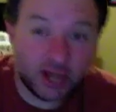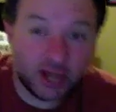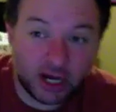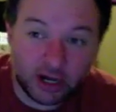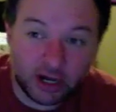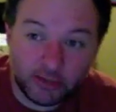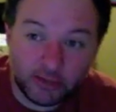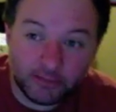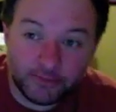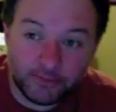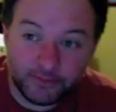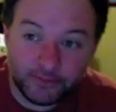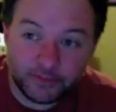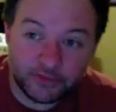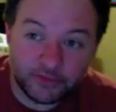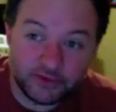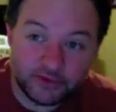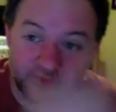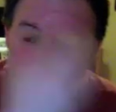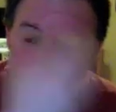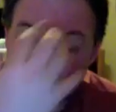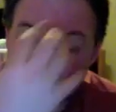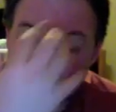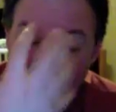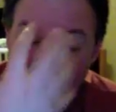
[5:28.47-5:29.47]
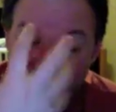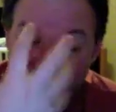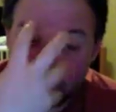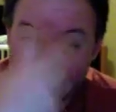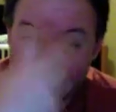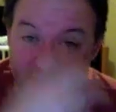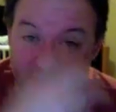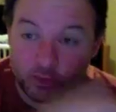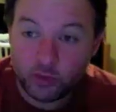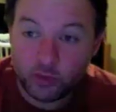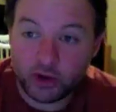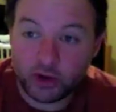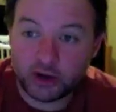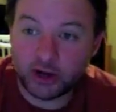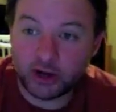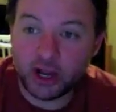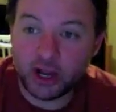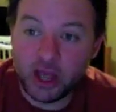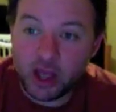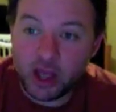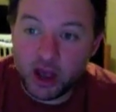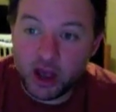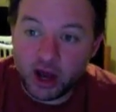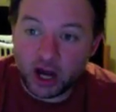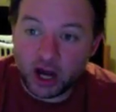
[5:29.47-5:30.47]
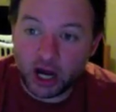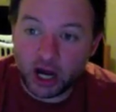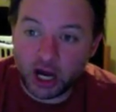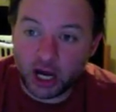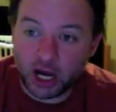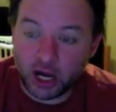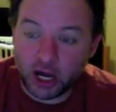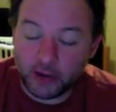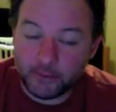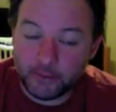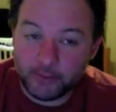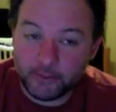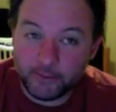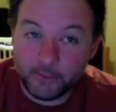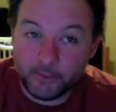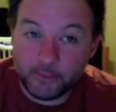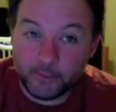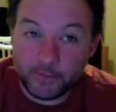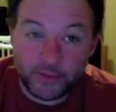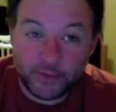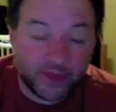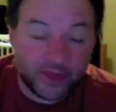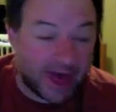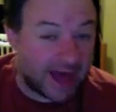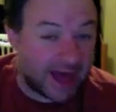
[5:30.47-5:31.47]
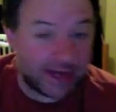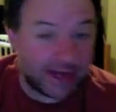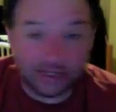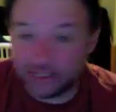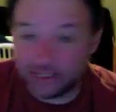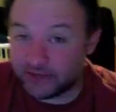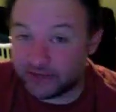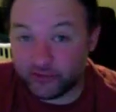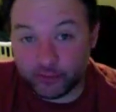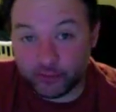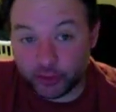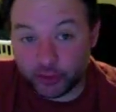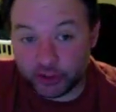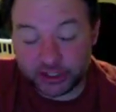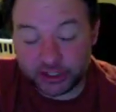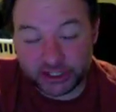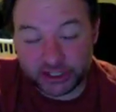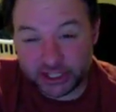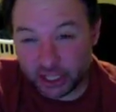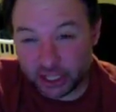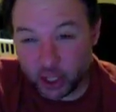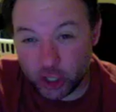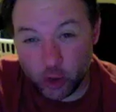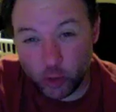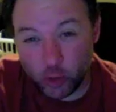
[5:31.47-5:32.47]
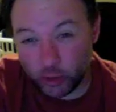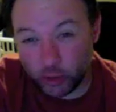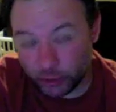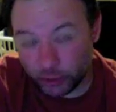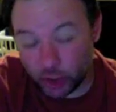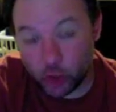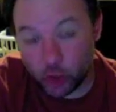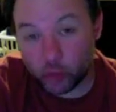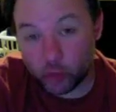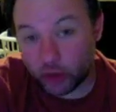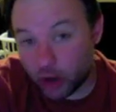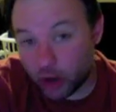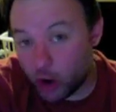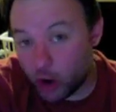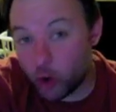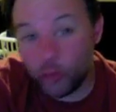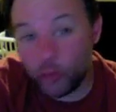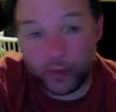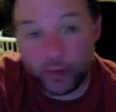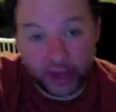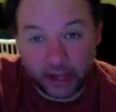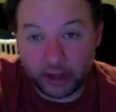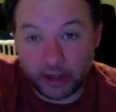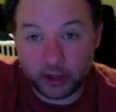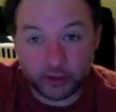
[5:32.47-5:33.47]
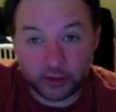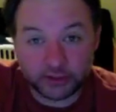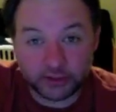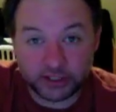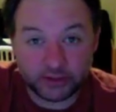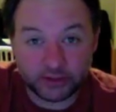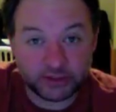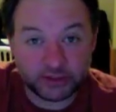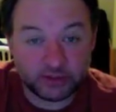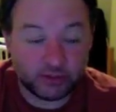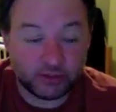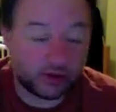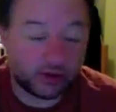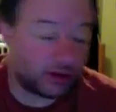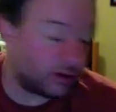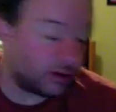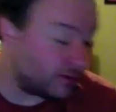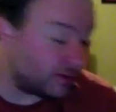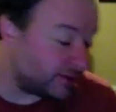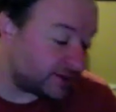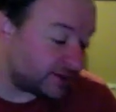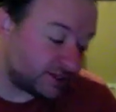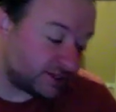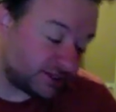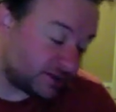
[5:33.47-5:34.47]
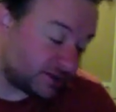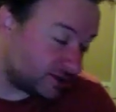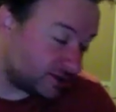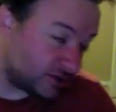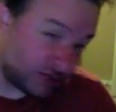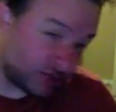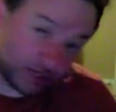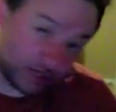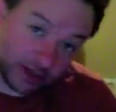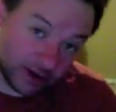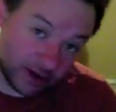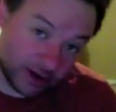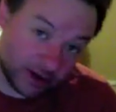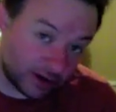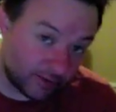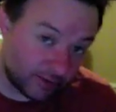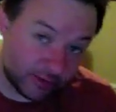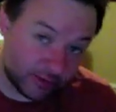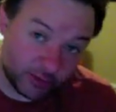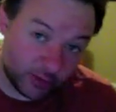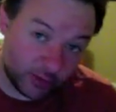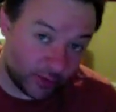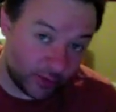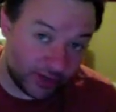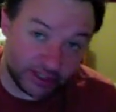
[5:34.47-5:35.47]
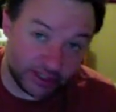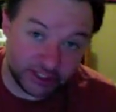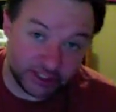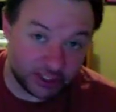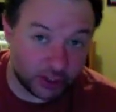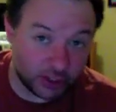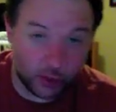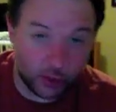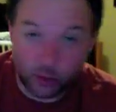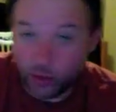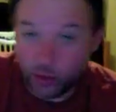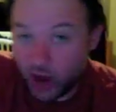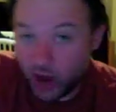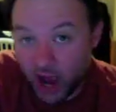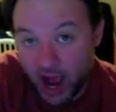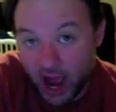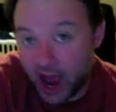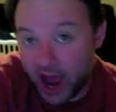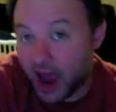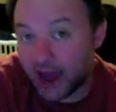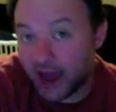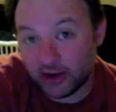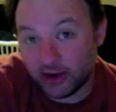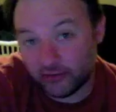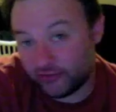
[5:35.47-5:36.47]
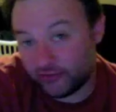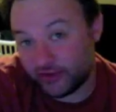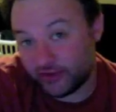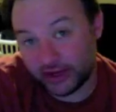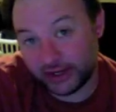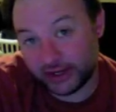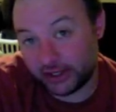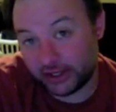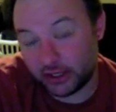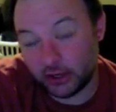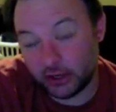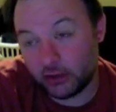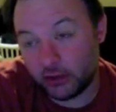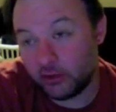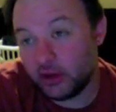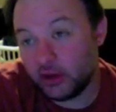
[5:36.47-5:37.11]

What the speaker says: My eyes are watering. That different person said, "Oh, well, no, we're hoping it goes up tomorrow. This should have gone up 3 weeks ago. I don't fucking know.